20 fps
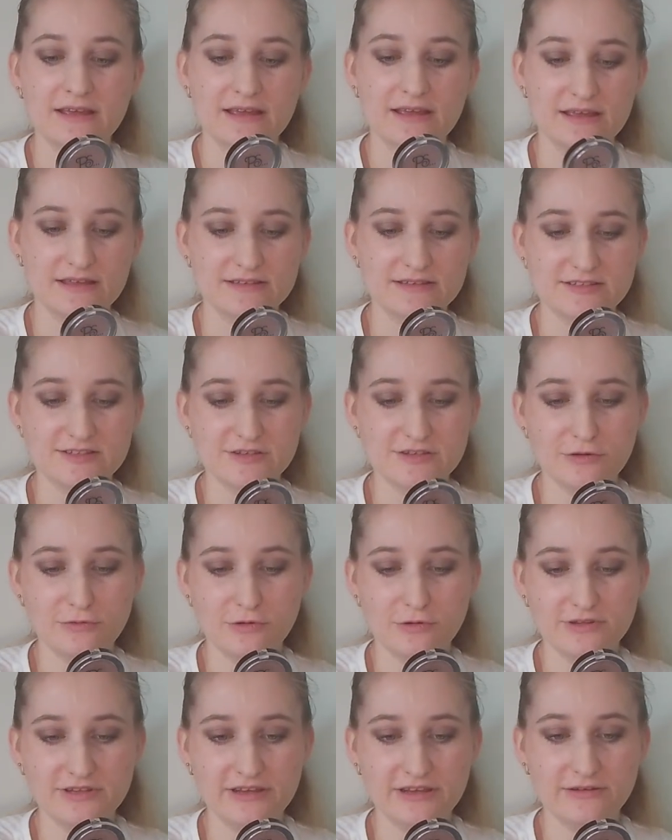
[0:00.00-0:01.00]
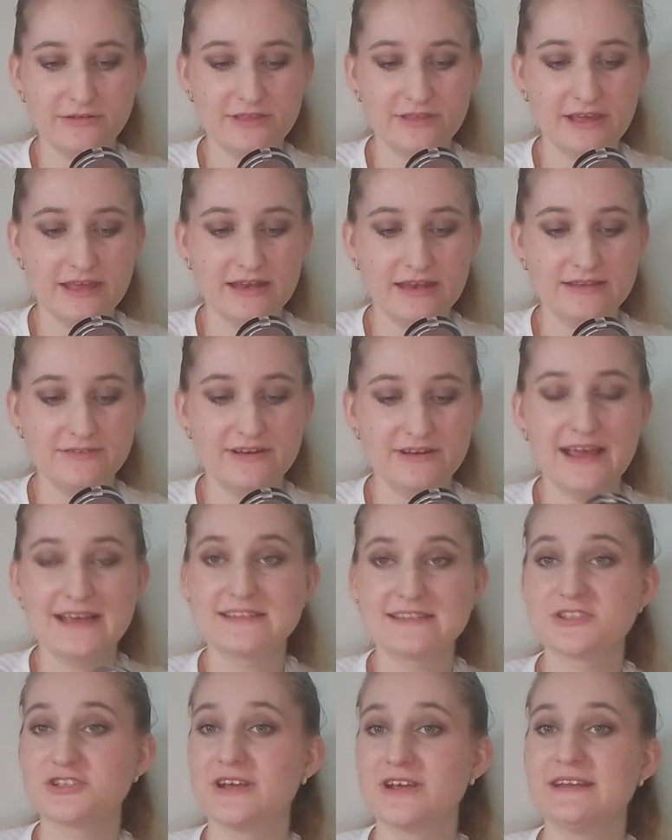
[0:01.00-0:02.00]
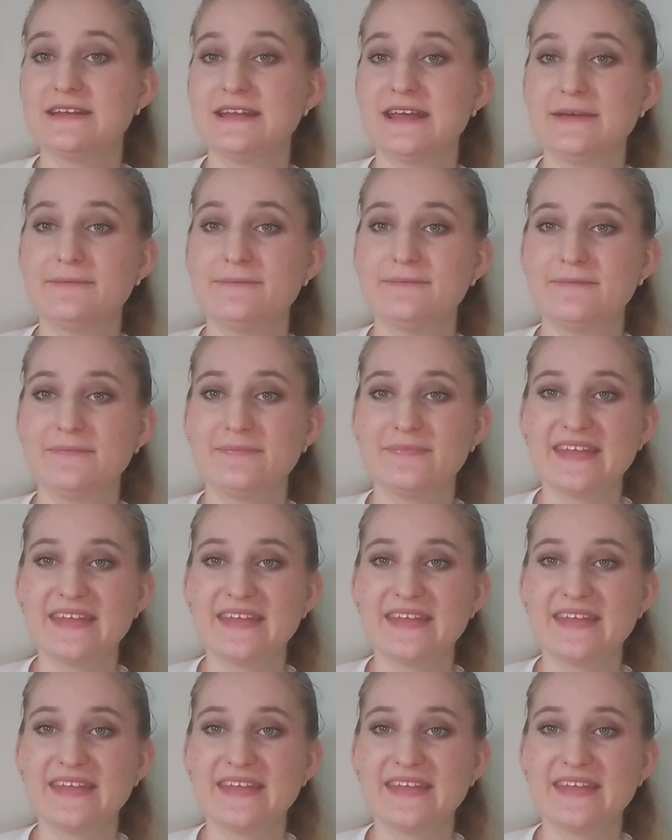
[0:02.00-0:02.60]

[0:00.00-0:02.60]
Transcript: It's so old I don't think it even has a shade name.